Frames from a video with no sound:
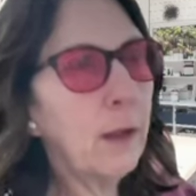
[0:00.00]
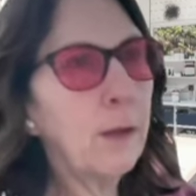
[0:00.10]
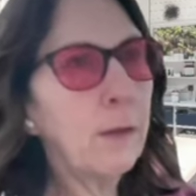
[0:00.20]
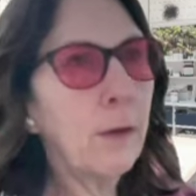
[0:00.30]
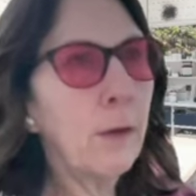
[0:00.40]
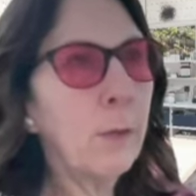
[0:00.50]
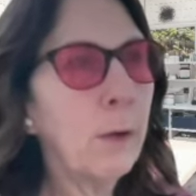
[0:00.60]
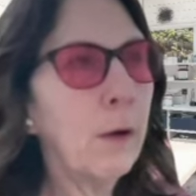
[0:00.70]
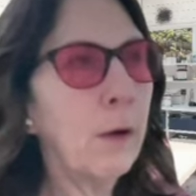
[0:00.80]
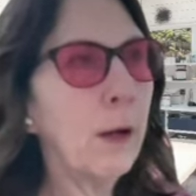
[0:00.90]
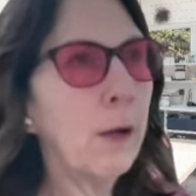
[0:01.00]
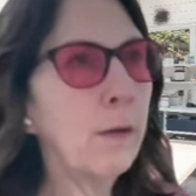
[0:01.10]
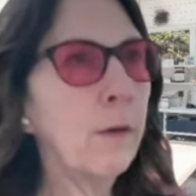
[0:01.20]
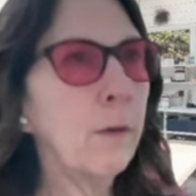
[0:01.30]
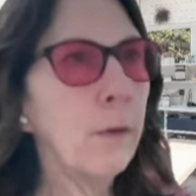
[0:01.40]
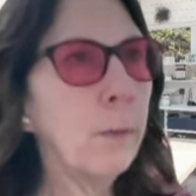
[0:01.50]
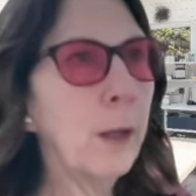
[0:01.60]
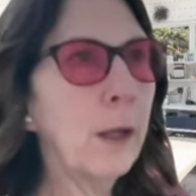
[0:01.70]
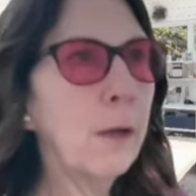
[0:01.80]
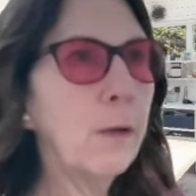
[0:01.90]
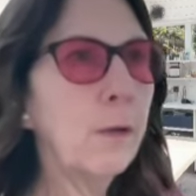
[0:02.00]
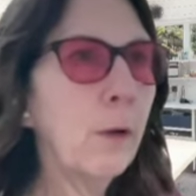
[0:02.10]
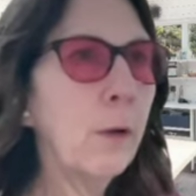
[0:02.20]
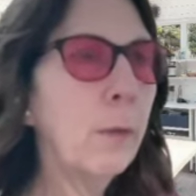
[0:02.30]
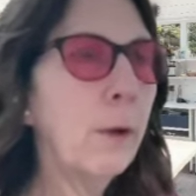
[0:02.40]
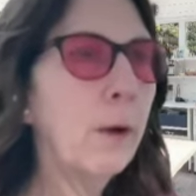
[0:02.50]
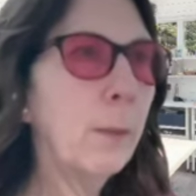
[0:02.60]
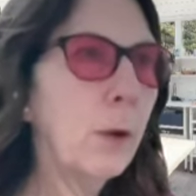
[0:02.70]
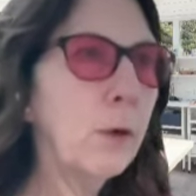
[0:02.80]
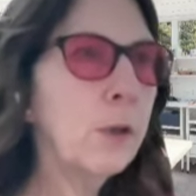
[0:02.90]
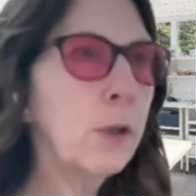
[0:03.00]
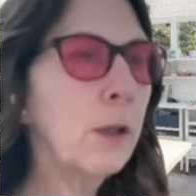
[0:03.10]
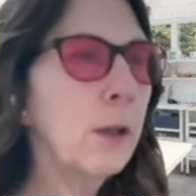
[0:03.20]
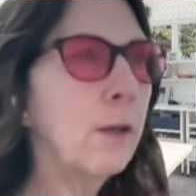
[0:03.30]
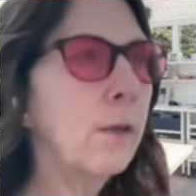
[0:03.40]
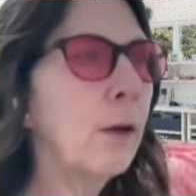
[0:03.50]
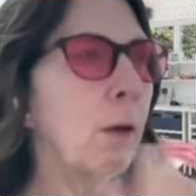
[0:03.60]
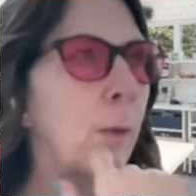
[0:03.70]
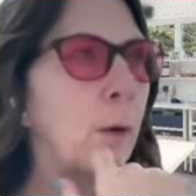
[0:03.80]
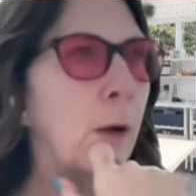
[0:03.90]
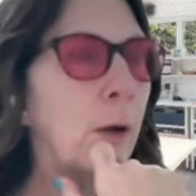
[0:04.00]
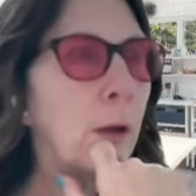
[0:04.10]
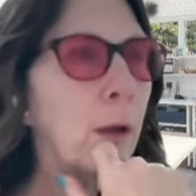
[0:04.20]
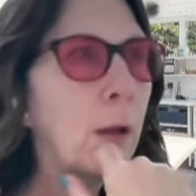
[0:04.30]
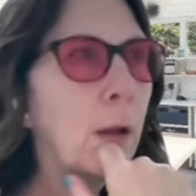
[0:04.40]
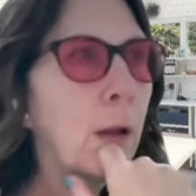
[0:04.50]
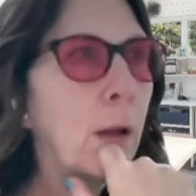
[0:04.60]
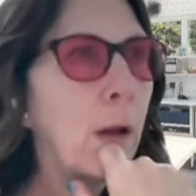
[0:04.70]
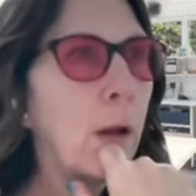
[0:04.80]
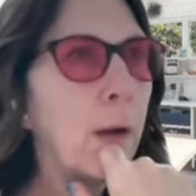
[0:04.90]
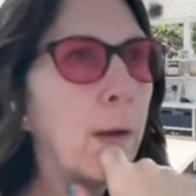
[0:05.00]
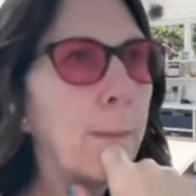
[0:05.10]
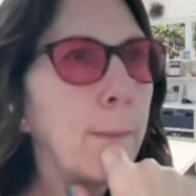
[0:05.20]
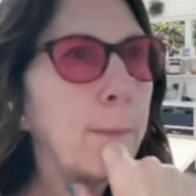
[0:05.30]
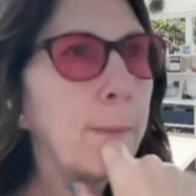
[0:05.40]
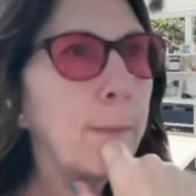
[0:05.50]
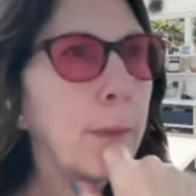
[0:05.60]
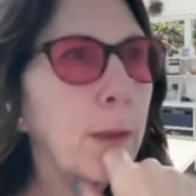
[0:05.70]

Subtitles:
to get sober and to remain sober, emotionally sober, um,